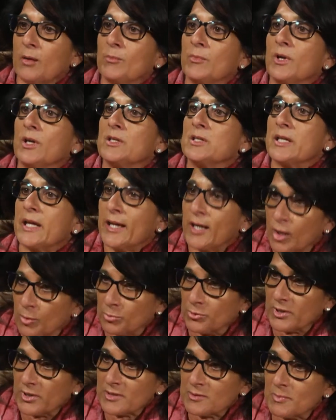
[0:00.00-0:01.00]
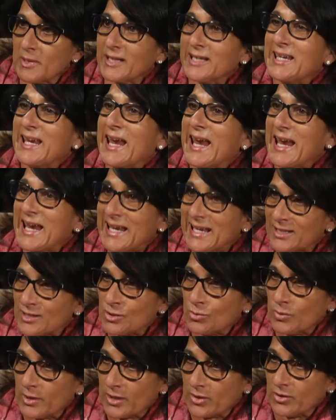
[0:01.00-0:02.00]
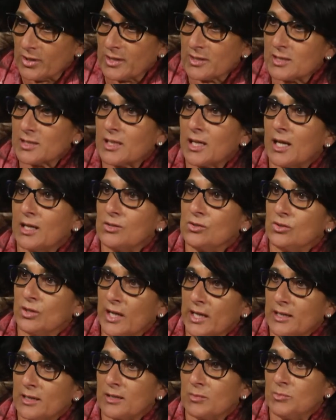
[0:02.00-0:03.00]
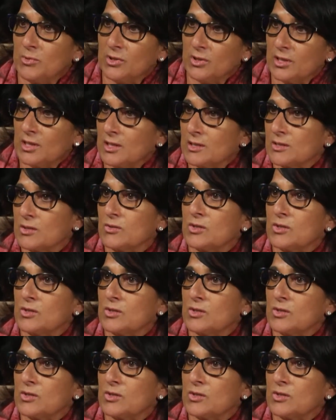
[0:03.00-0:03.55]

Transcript: To help raise money and awareness and unite communities.